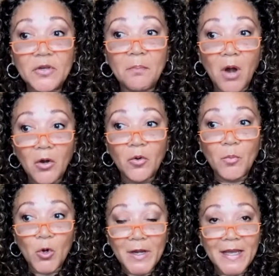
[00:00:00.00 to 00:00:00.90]
tomorrow
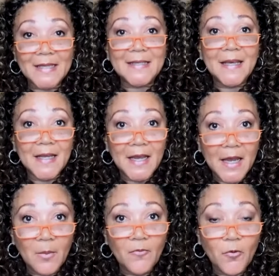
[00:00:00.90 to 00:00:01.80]
morning at 10
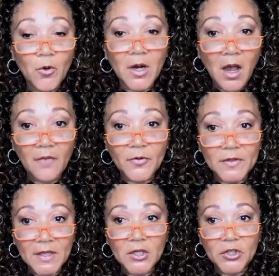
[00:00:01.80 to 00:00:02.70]
a.m. for a
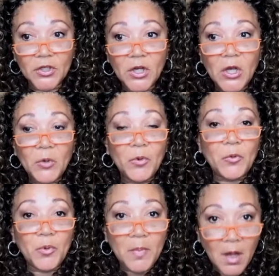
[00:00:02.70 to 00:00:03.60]
conversation
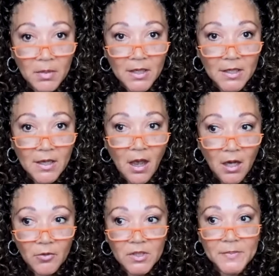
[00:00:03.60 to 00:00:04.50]
with Republican
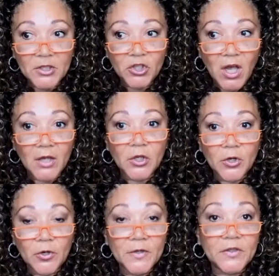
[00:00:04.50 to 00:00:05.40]
Congressman John
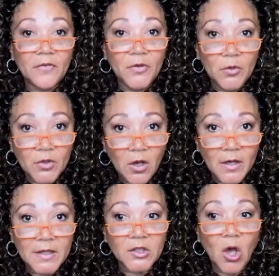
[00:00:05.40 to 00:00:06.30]
Curtis of
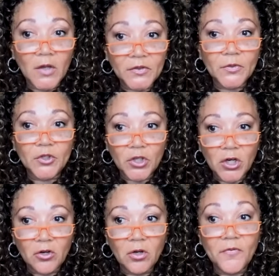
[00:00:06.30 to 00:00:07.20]
Utah. He's also the
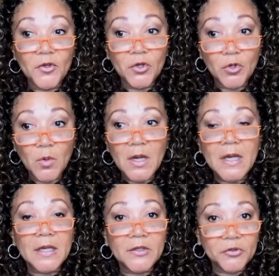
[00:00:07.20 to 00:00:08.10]
chair of the new
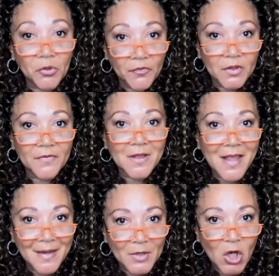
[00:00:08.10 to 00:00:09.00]
Conservative
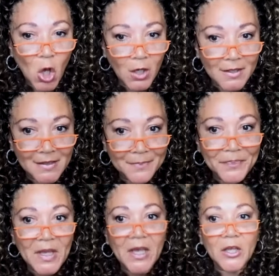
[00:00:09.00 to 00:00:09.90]
Climate Caucus.
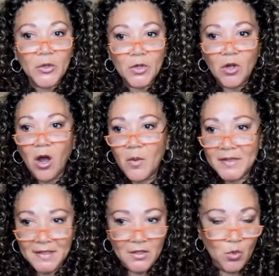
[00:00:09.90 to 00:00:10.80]
You can
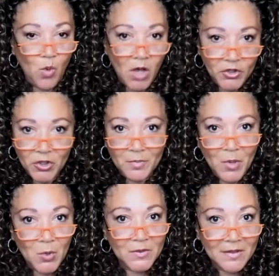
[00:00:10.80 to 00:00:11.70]
always head to
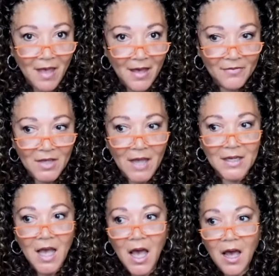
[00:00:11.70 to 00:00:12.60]

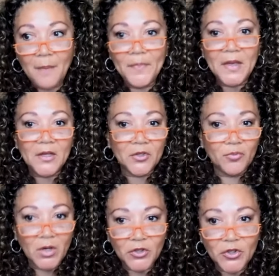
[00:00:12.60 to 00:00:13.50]
WashingtonPostLive.com
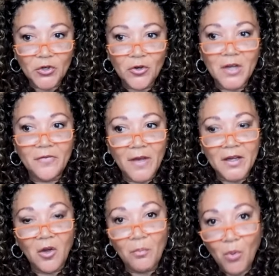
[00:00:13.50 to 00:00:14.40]
to register and
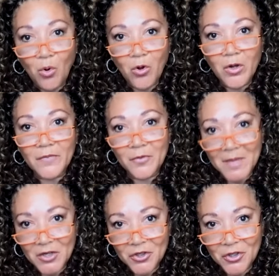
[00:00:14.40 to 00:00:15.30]
find out more
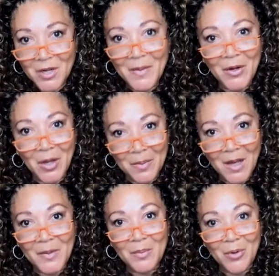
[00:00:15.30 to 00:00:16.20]
information about
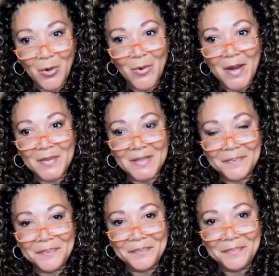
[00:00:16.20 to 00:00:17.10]
upcoming programs.
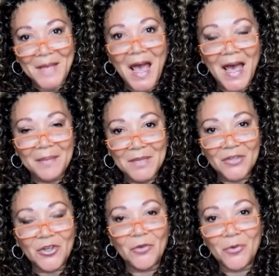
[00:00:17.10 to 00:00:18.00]
I'm
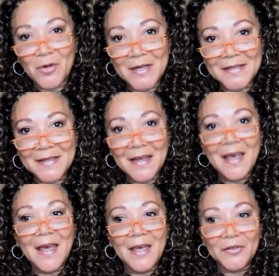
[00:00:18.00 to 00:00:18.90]
Michele Norris.
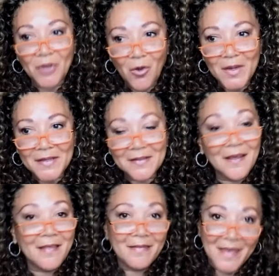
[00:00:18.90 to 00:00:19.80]
As always,
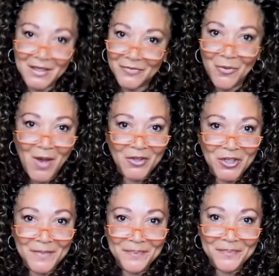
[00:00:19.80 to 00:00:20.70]
thanks for
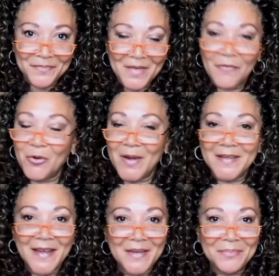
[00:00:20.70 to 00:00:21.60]
watching. Have a
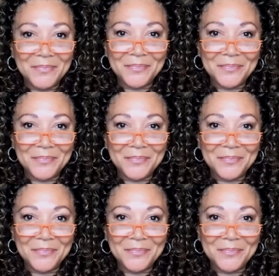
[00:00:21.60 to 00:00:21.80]
great day.